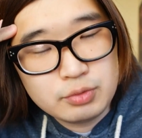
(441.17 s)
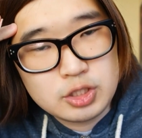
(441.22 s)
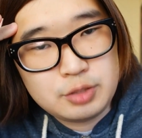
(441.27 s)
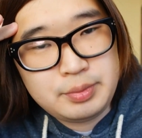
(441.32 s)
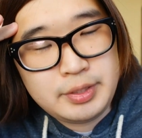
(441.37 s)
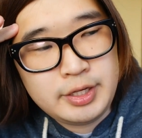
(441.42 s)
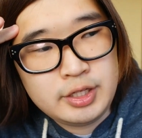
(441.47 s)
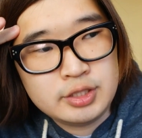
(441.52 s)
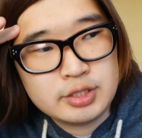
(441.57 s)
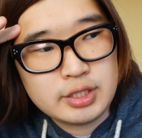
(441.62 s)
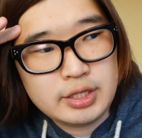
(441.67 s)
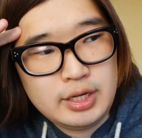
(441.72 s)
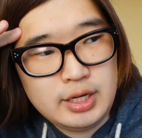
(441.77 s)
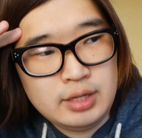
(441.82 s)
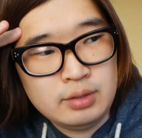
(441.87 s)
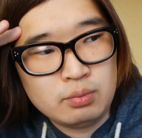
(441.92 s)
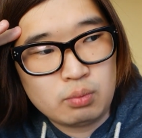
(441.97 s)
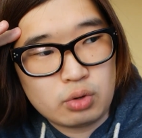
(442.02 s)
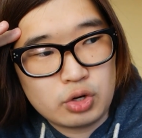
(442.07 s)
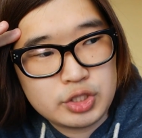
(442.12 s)
which means
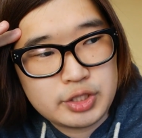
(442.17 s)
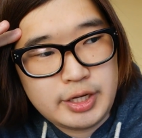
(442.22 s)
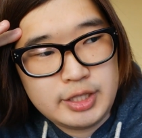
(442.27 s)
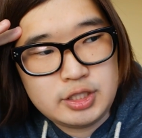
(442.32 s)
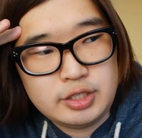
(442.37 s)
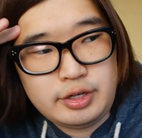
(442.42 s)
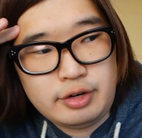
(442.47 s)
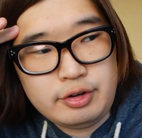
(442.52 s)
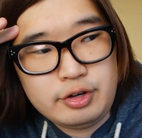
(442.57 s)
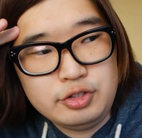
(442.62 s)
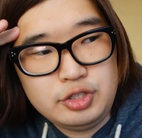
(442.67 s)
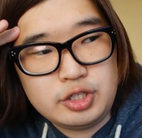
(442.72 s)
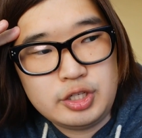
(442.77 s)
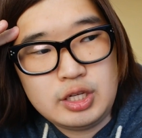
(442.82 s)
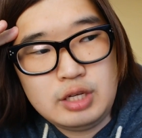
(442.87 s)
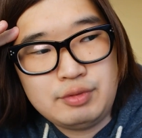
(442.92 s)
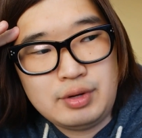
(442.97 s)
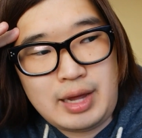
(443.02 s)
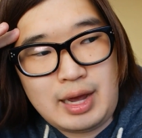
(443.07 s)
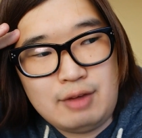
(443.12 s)
in worst case scenarios you can
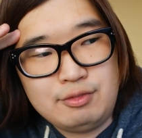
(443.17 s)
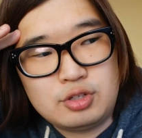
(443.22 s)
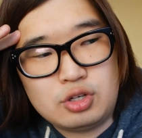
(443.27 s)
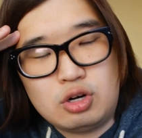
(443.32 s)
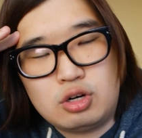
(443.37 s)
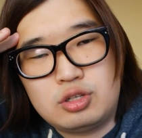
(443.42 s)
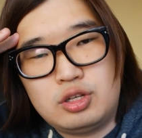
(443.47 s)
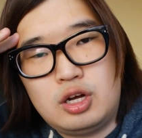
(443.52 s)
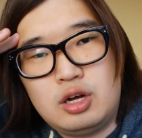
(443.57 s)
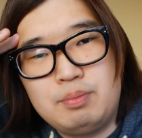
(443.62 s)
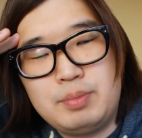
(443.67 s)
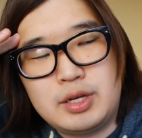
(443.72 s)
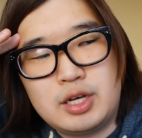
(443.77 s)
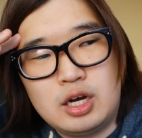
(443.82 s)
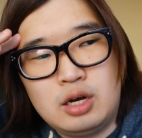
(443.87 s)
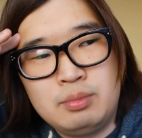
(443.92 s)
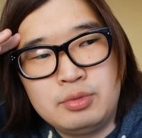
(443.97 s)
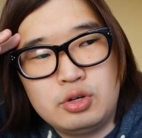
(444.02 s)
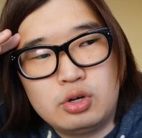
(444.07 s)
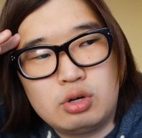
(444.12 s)
even have Darklaw
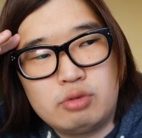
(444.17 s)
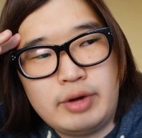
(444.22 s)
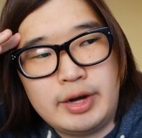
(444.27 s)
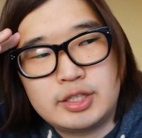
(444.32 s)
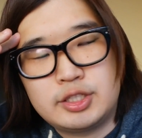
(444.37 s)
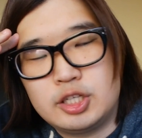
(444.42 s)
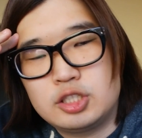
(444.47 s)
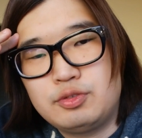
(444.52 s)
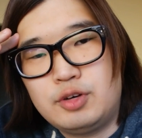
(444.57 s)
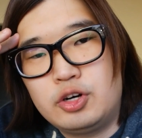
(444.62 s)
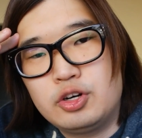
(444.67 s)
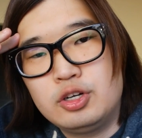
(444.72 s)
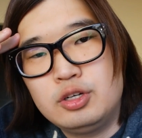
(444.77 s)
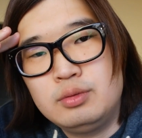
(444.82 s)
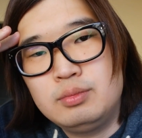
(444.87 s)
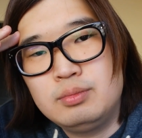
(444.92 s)
become your rank 6 fodder.